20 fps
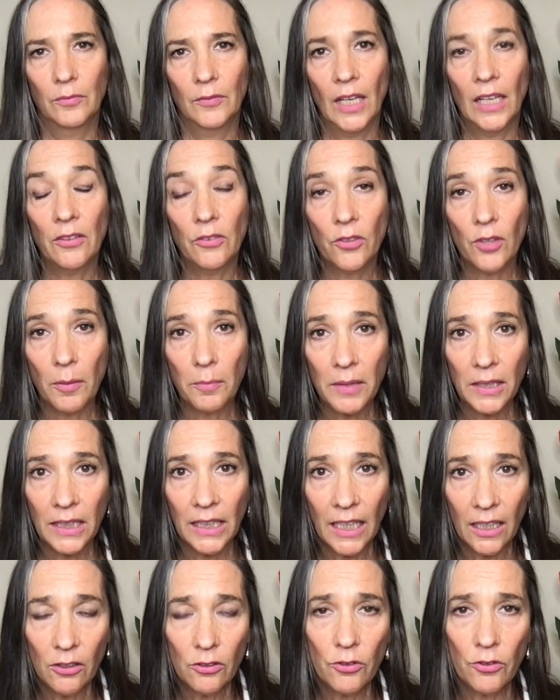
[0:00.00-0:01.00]
And
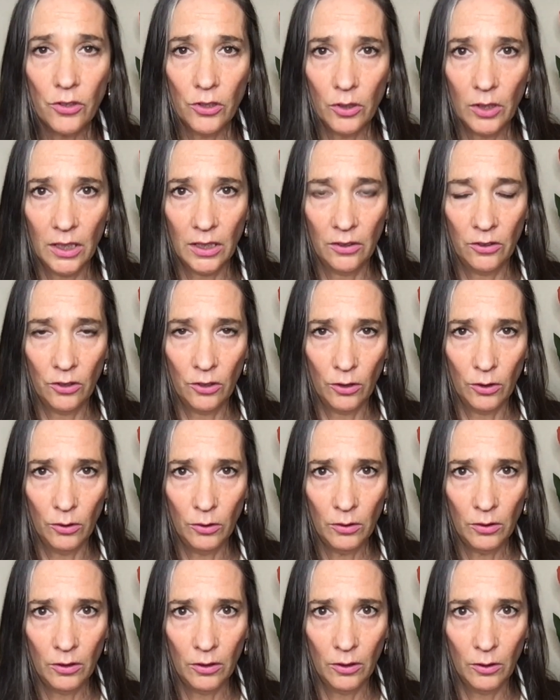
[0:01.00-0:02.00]
something else you can
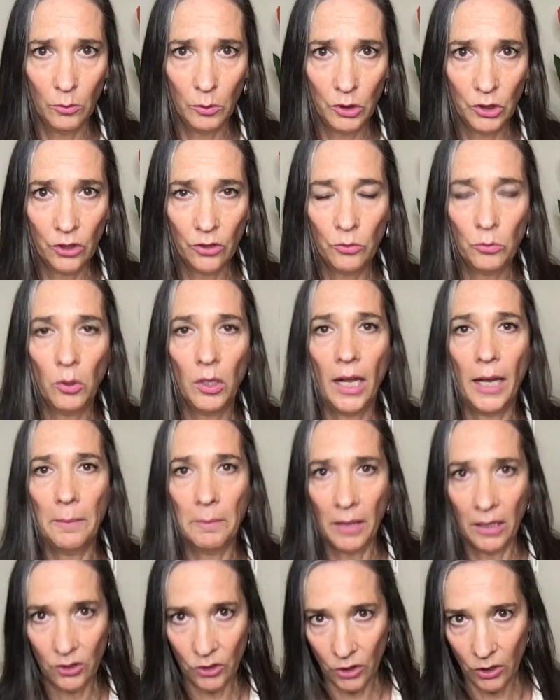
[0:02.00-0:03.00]
do, which is what I
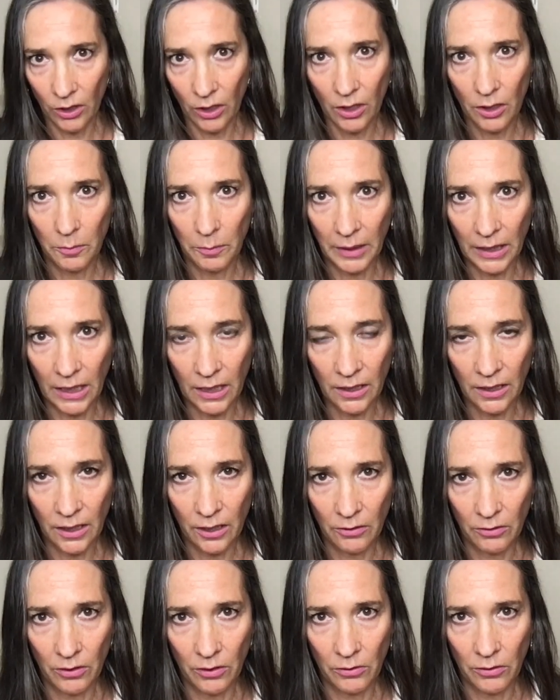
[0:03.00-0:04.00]
mentioned at the
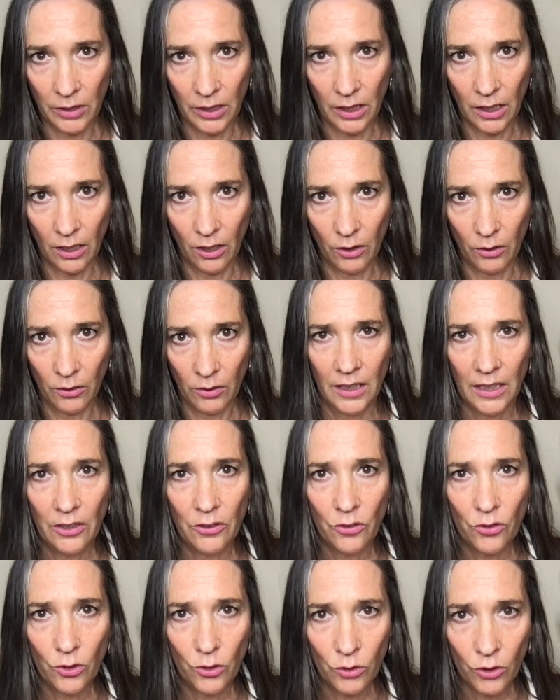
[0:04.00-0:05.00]
beginning of the video,
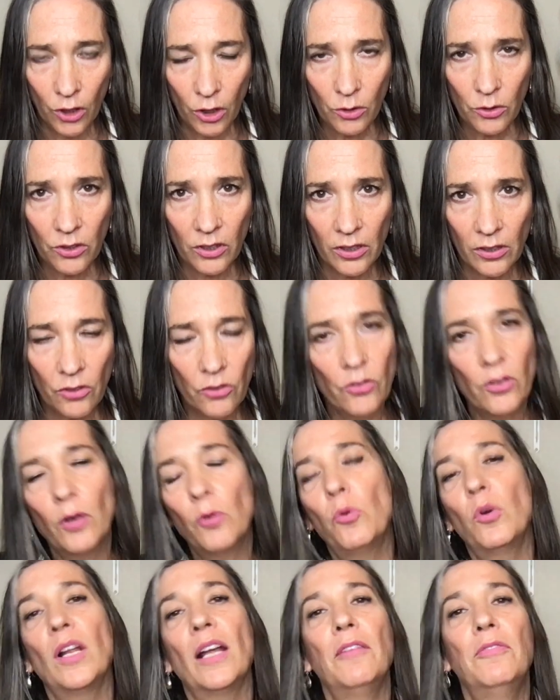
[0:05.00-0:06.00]
is to notice that
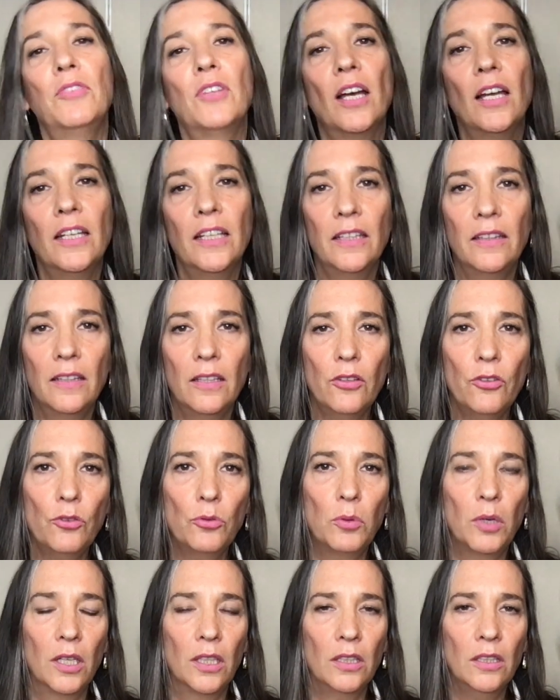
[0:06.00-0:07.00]
what I've done in this
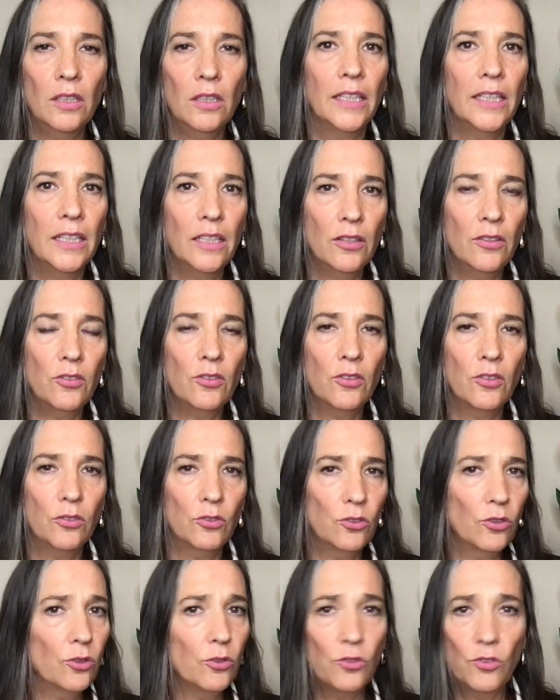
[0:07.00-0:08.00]
one is
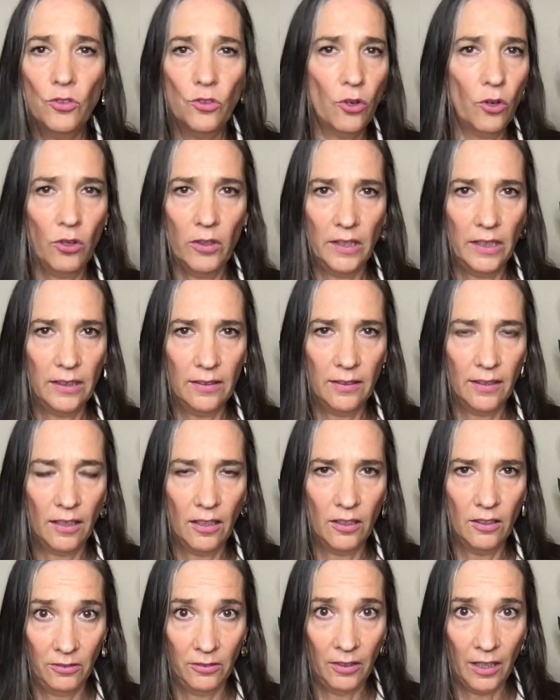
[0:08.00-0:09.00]
to
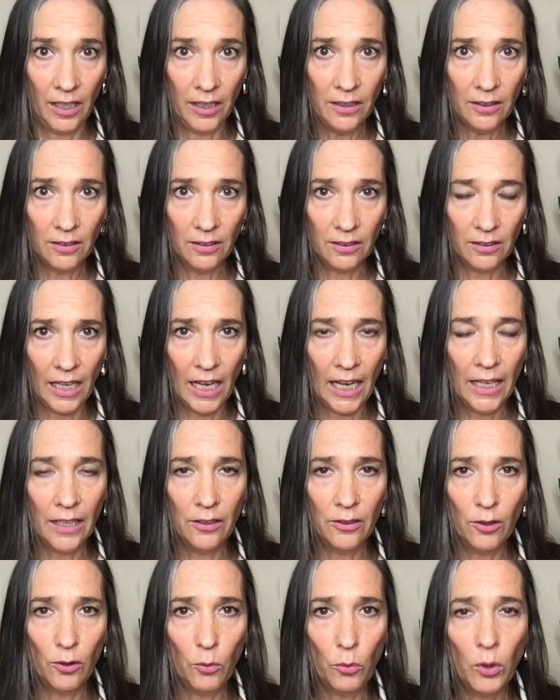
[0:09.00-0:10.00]
storytell, right?
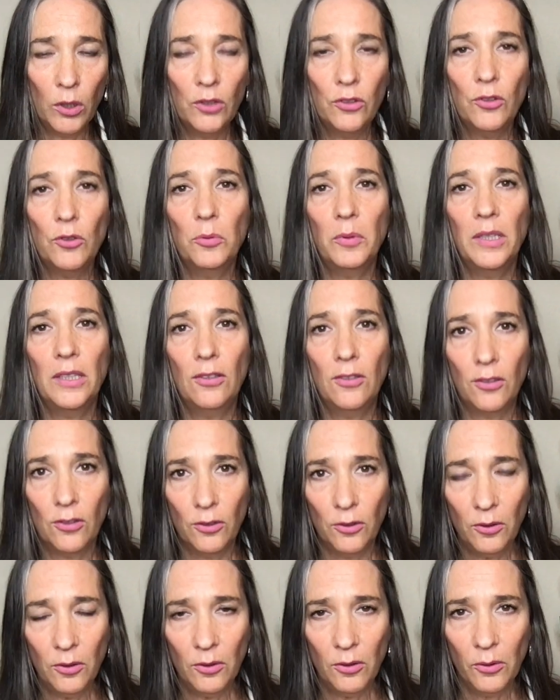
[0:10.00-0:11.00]
And what do we
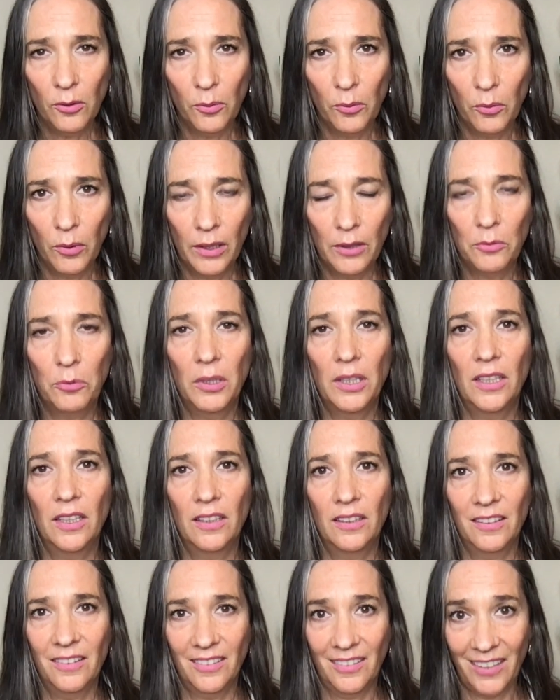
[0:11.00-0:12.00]
do when
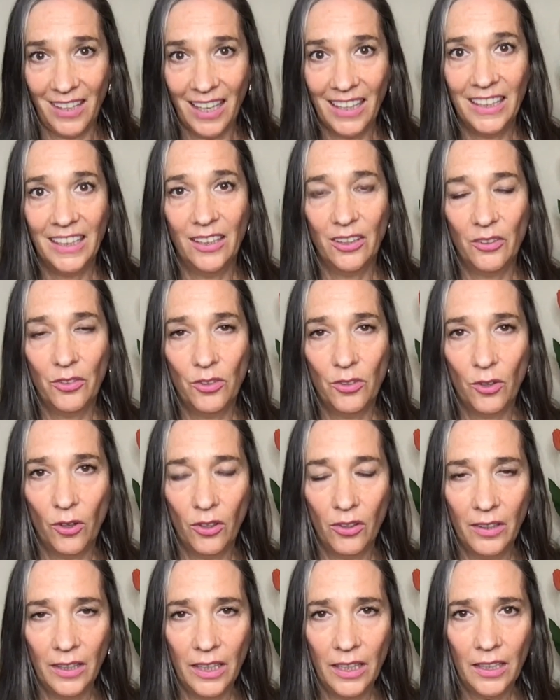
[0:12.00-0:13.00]
we're telling a
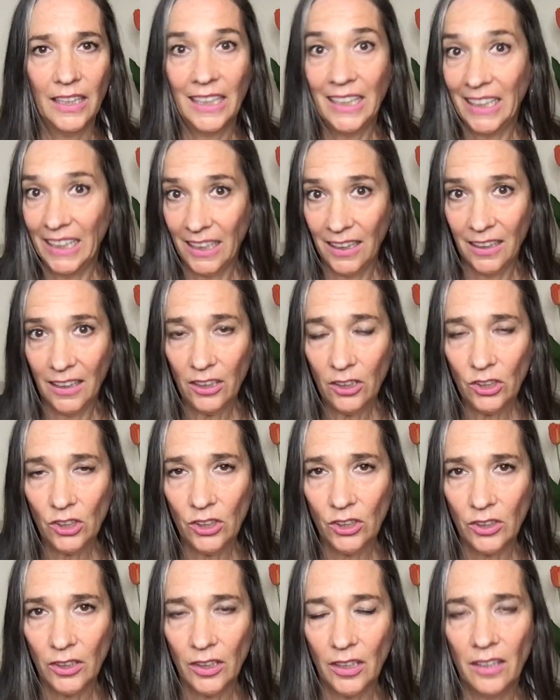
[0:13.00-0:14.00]
story in
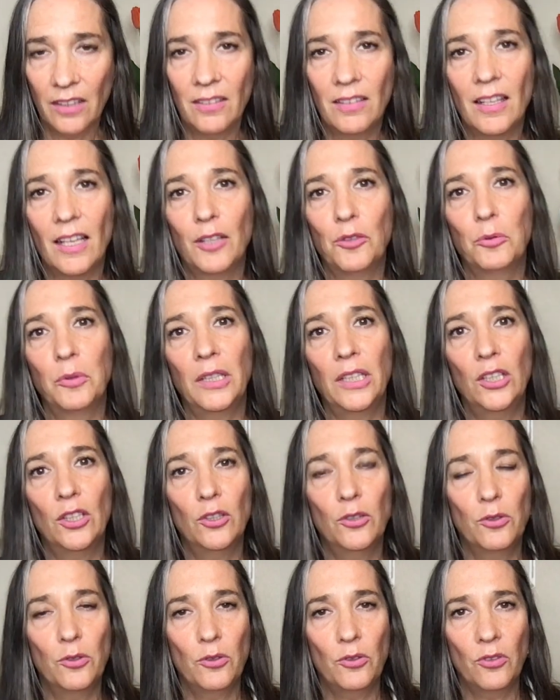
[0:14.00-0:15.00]
English is that we
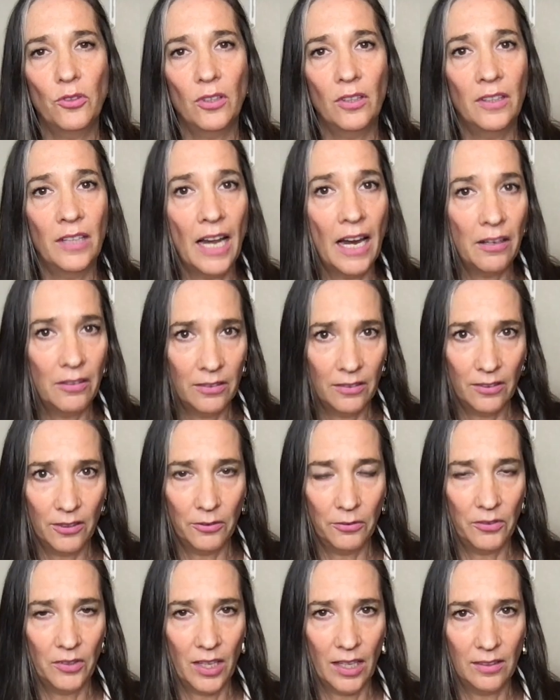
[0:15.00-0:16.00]
use
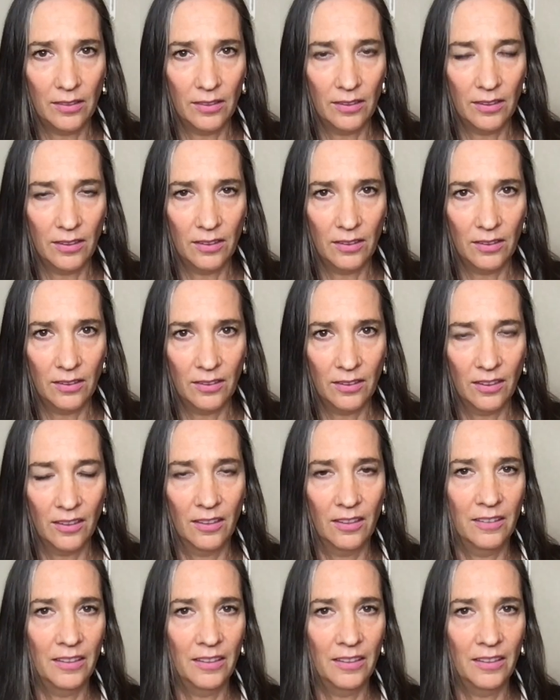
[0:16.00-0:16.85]
narrative tenses.